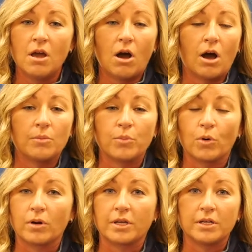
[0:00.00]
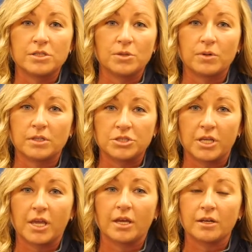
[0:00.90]
on board and going to do what she
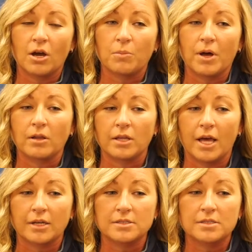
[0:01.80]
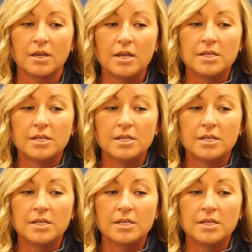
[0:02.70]
can to help out Lex.